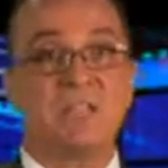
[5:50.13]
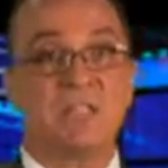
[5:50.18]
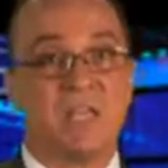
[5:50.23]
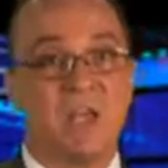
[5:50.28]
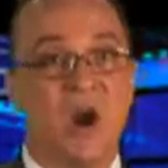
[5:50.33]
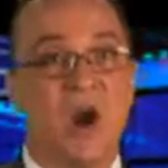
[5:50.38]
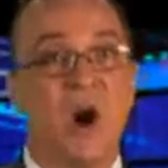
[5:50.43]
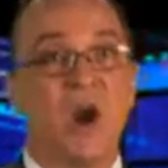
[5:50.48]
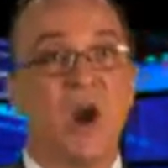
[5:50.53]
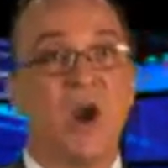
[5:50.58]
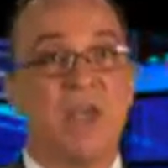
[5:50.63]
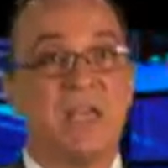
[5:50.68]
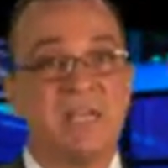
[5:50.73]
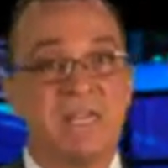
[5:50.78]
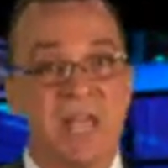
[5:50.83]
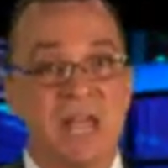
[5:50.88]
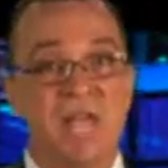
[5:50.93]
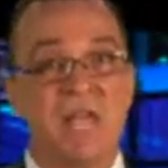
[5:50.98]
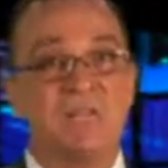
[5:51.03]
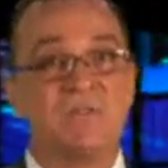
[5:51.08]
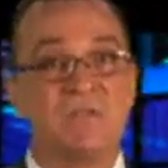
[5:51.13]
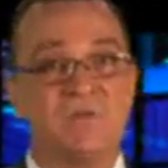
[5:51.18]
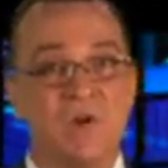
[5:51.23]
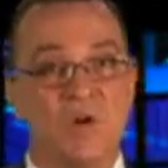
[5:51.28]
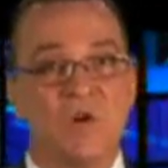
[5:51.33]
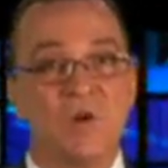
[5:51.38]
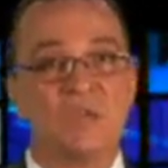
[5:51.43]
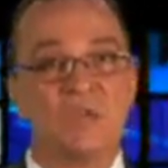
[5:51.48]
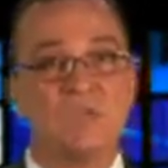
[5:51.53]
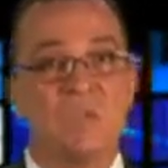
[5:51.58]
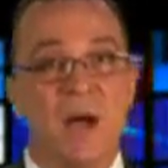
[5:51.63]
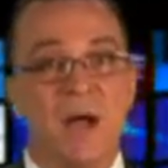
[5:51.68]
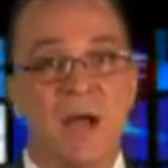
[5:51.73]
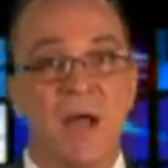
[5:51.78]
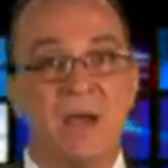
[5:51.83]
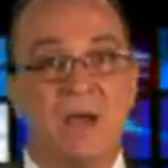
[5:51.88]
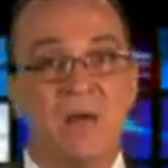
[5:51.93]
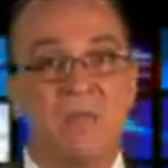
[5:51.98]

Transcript: are a task-focused buyer.